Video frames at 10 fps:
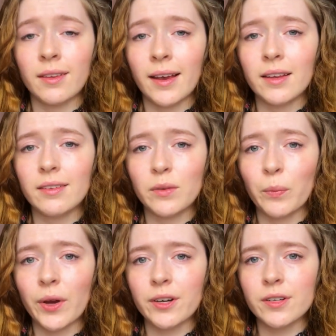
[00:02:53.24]
Then the
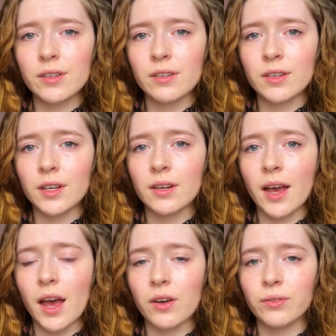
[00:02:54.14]
person can
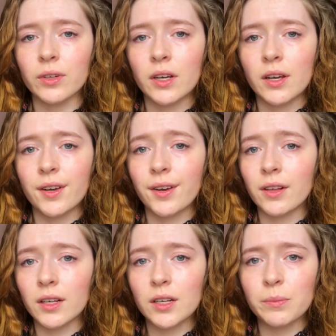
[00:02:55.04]
have
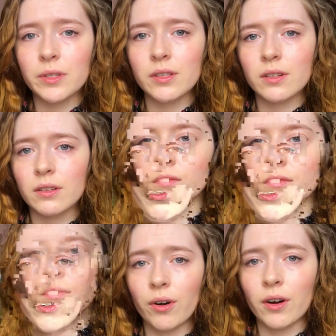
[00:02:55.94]
clips
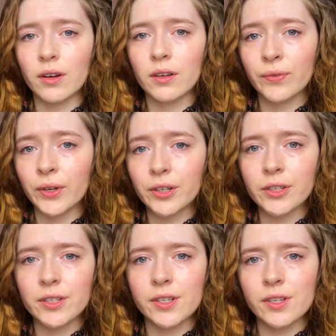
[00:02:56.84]
or
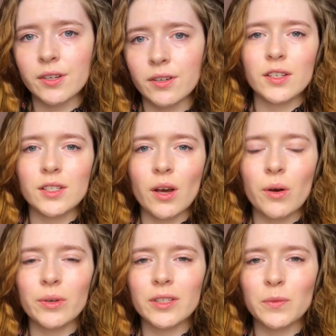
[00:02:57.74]
fears,
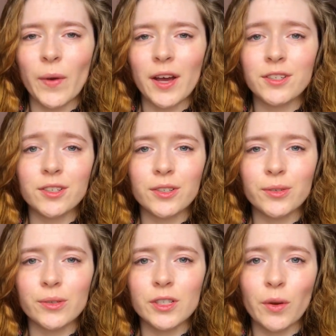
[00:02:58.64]
so it's better
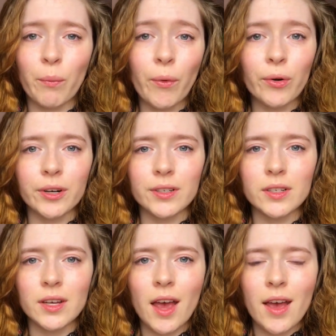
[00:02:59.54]
to
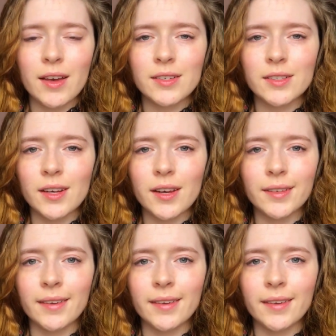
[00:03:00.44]
support, say